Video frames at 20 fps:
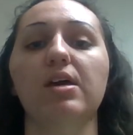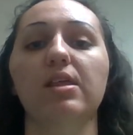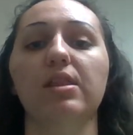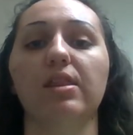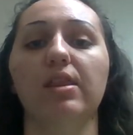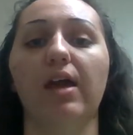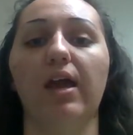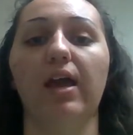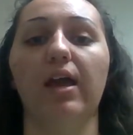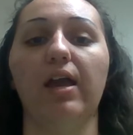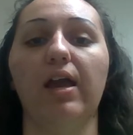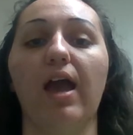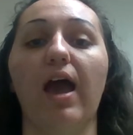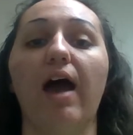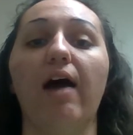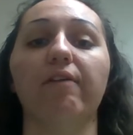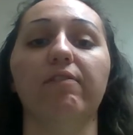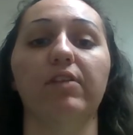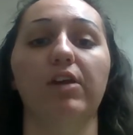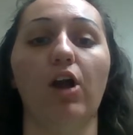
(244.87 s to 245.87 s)
they
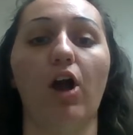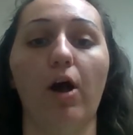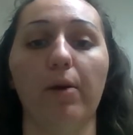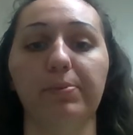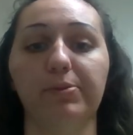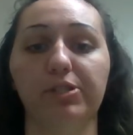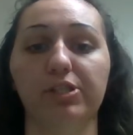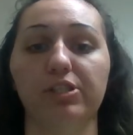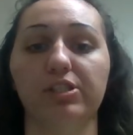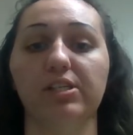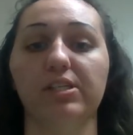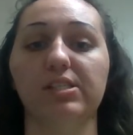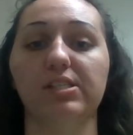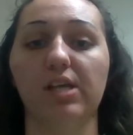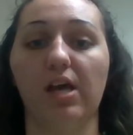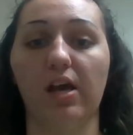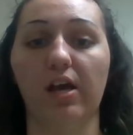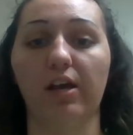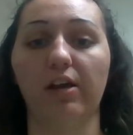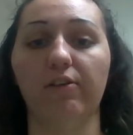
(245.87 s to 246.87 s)
have the option to
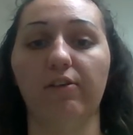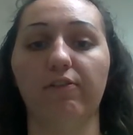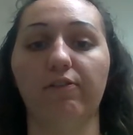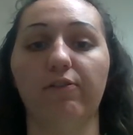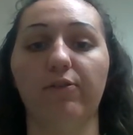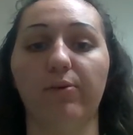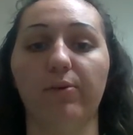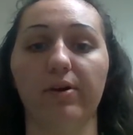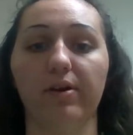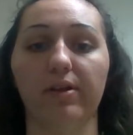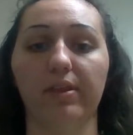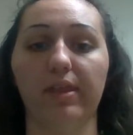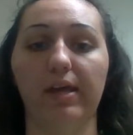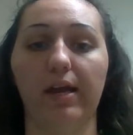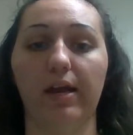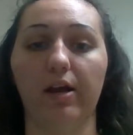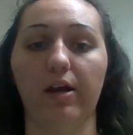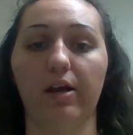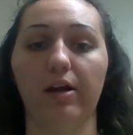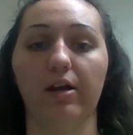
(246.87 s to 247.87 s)
sign for
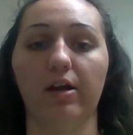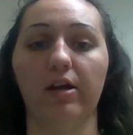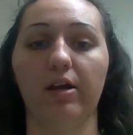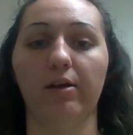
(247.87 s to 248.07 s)
their